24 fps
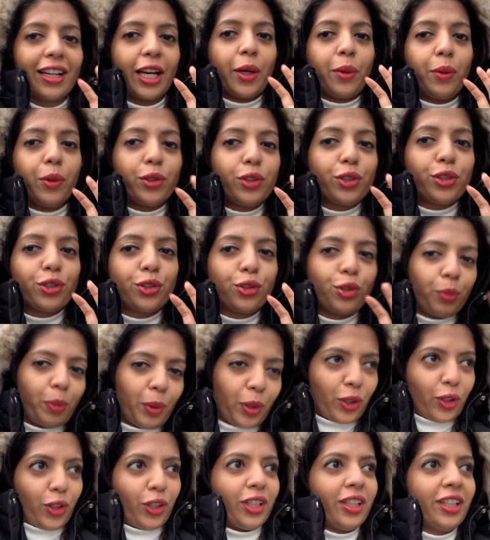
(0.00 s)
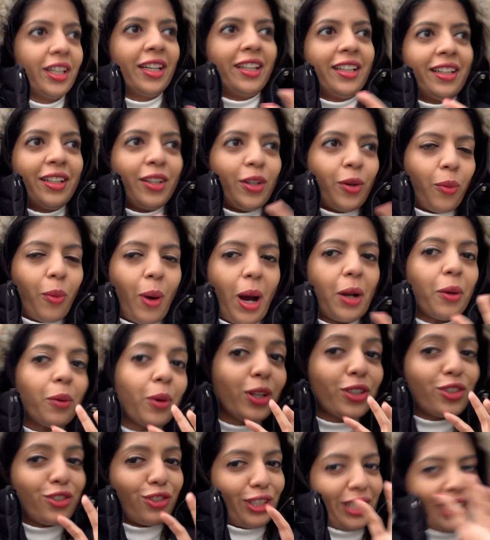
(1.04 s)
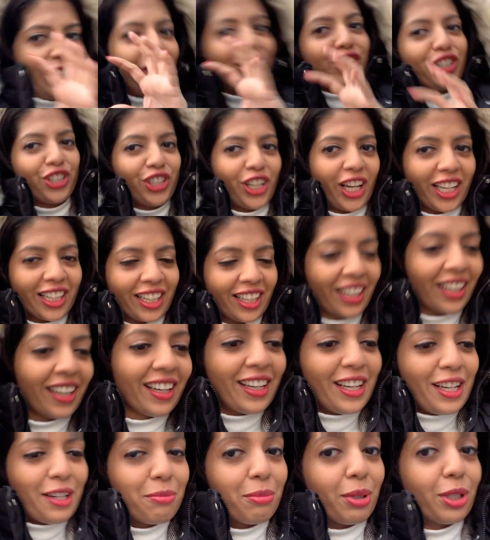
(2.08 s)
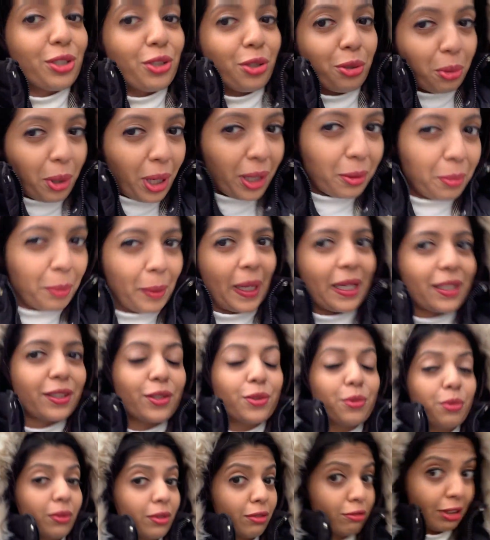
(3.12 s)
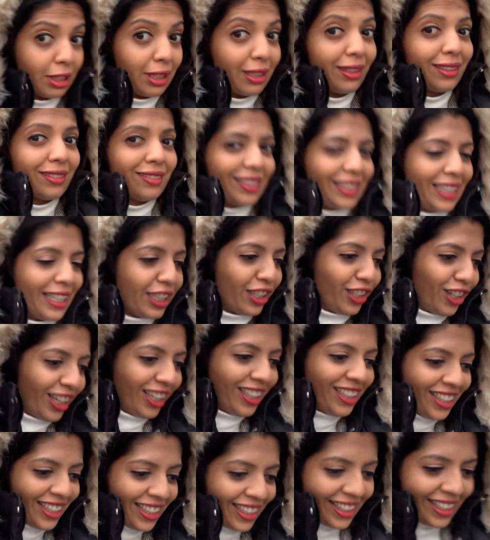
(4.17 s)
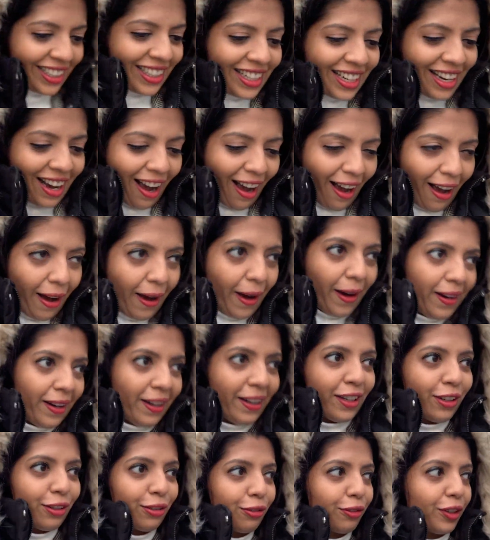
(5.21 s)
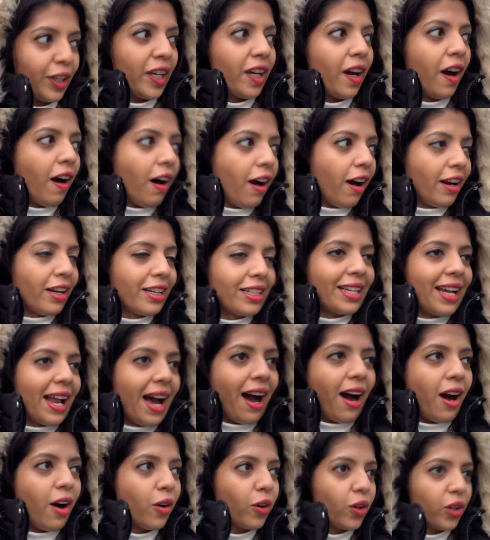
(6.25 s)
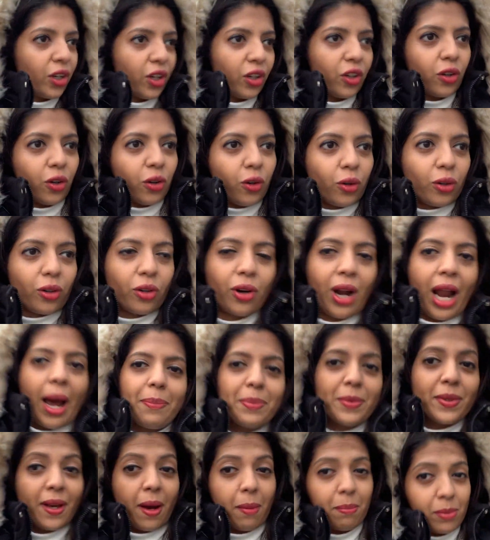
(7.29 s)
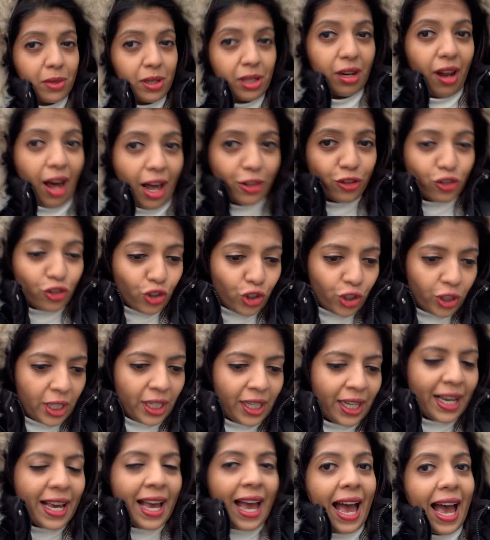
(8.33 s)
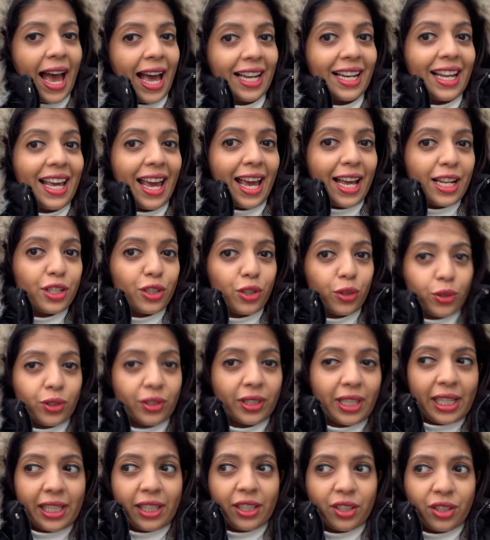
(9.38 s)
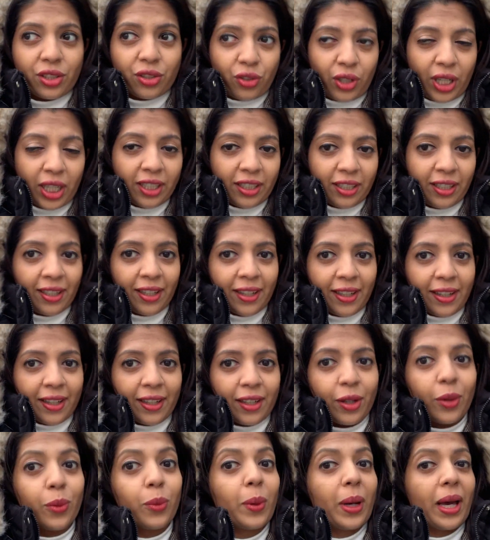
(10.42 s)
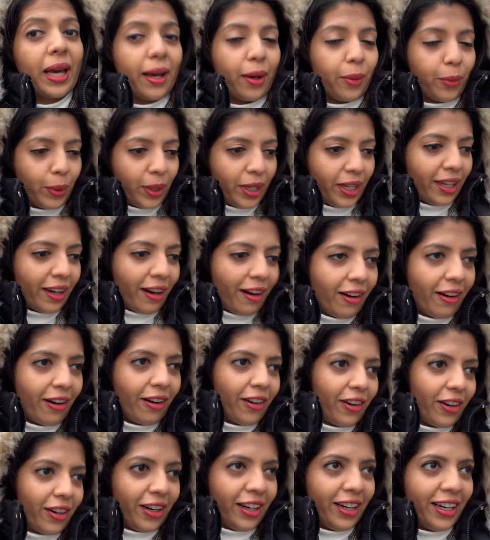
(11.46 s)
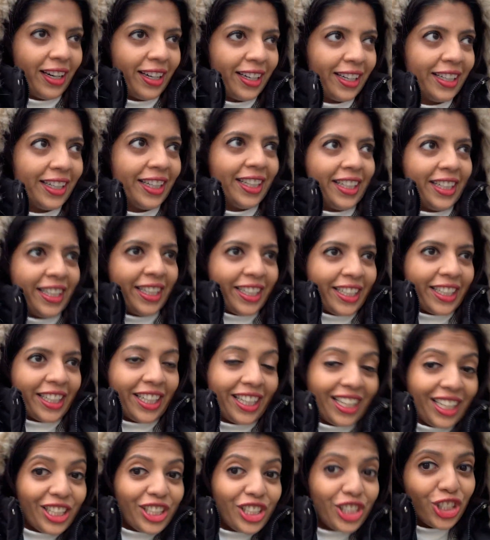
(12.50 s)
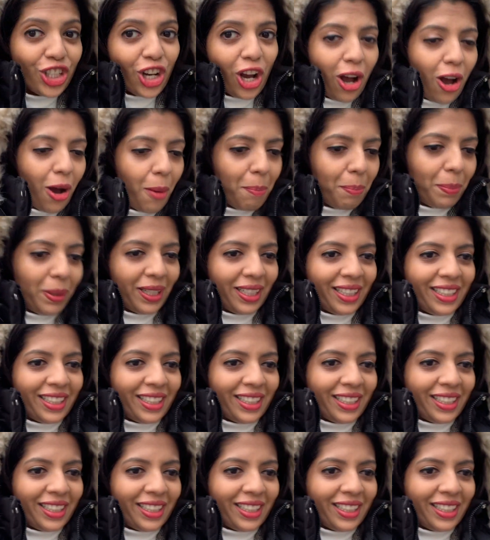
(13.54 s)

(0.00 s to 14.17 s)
It was super good. One was really shady, but 2 other places were really good. We are now gonna go grab some lunch and head to Silk Street, where we are gonna shop.